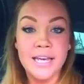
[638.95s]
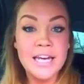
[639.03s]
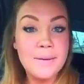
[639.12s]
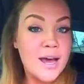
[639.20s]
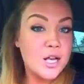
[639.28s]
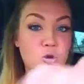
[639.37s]

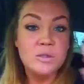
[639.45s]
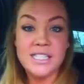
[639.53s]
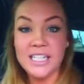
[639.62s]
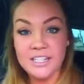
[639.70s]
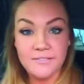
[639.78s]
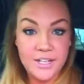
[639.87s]
anybody who's
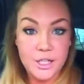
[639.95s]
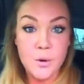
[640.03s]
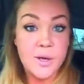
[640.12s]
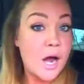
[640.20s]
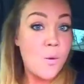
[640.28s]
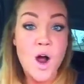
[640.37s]
seen the video,
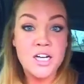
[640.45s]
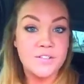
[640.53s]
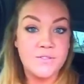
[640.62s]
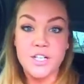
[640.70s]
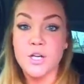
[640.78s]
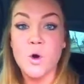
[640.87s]
and I watched the
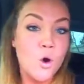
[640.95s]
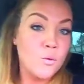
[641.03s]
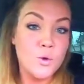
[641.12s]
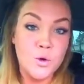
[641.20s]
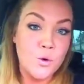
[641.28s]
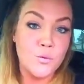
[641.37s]
video
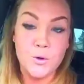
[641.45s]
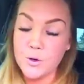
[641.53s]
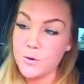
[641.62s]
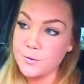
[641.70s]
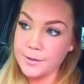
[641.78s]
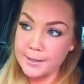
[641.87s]
over and over and
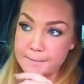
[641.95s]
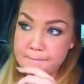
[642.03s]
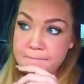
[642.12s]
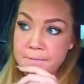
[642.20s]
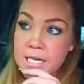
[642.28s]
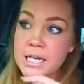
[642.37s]
over again,
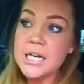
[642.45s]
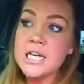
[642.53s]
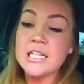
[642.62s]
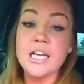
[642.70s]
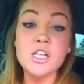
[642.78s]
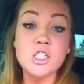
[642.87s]

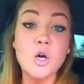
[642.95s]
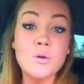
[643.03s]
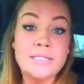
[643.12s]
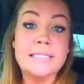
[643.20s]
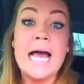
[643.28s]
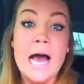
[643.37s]
there's no
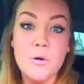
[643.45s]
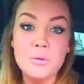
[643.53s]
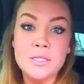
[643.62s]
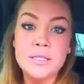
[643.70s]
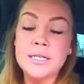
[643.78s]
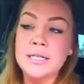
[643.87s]

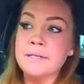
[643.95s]
doubt